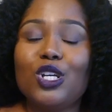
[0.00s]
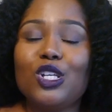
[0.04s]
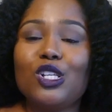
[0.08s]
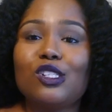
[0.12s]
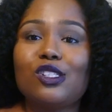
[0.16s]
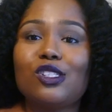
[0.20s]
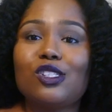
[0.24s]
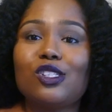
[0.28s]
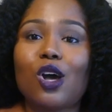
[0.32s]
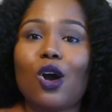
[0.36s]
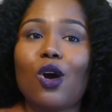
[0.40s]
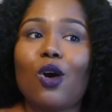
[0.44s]

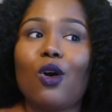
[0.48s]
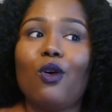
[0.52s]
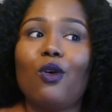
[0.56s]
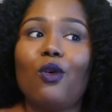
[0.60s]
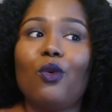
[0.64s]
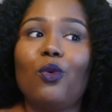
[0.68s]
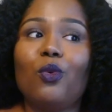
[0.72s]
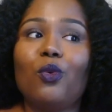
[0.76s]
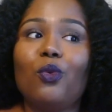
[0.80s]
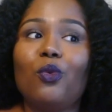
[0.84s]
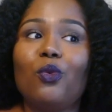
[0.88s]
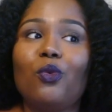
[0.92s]

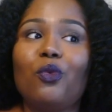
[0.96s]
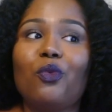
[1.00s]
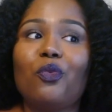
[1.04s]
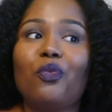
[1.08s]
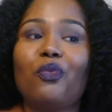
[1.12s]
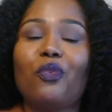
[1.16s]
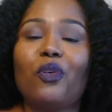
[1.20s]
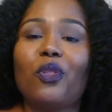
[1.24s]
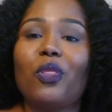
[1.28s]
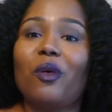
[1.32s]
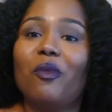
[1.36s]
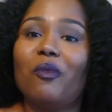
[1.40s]
So
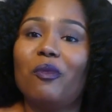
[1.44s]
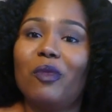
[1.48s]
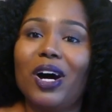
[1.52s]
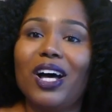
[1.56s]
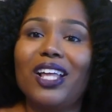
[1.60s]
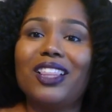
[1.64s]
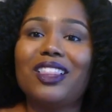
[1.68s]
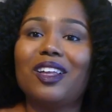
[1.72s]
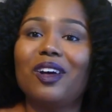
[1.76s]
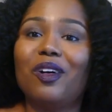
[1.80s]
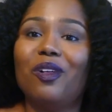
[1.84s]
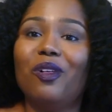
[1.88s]
for the
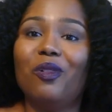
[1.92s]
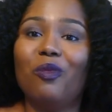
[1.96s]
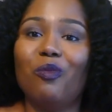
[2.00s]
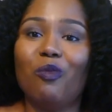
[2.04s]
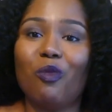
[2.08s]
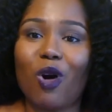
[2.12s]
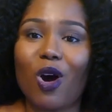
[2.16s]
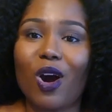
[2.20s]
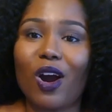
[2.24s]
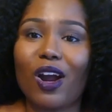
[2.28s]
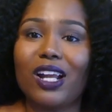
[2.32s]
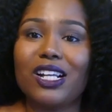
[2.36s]
month of
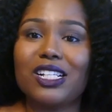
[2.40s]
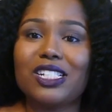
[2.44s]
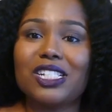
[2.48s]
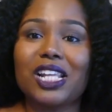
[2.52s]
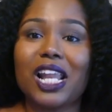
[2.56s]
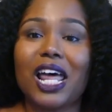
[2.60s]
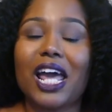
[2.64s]
March,